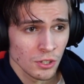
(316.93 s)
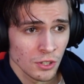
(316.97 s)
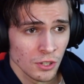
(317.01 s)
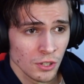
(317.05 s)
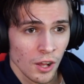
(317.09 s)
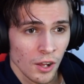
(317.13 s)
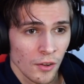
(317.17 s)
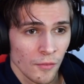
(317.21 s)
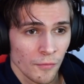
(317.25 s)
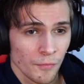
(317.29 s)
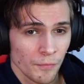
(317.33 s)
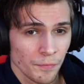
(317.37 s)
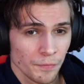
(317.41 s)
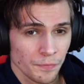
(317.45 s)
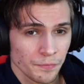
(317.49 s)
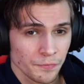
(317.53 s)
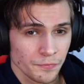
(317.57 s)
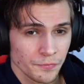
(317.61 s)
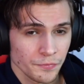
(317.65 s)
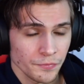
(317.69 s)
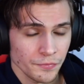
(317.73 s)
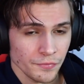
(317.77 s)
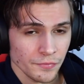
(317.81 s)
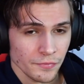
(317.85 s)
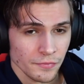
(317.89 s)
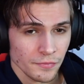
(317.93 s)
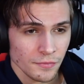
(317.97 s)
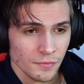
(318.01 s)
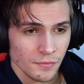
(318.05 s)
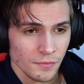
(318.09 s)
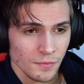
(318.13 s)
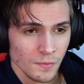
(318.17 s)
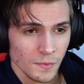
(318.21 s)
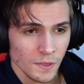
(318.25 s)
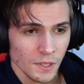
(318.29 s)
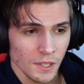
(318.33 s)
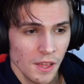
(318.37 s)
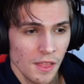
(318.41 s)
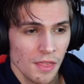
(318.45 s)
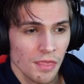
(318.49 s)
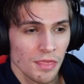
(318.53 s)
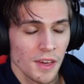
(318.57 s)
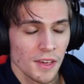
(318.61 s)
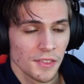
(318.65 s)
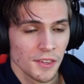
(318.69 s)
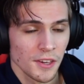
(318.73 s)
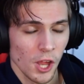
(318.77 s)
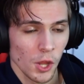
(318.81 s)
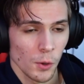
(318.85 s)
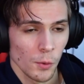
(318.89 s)
I
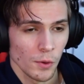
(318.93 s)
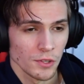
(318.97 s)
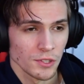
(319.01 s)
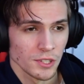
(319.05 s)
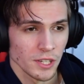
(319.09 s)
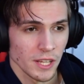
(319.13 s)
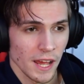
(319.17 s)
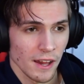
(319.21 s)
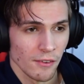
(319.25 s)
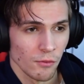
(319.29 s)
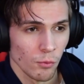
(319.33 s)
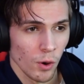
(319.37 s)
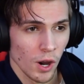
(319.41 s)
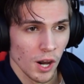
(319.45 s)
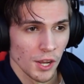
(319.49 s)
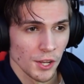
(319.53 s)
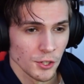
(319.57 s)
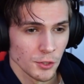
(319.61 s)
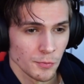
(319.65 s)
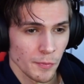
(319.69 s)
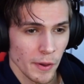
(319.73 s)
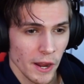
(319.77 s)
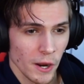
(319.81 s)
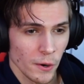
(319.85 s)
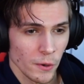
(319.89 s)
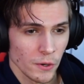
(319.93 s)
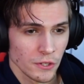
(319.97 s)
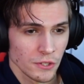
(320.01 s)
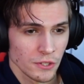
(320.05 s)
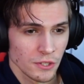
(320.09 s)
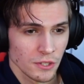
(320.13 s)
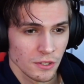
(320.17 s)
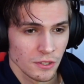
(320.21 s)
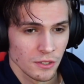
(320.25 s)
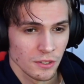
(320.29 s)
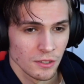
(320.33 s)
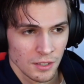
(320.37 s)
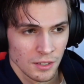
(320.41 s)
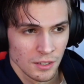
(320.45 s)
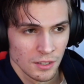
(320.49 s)
think the other one's gonna have Wanda's powers.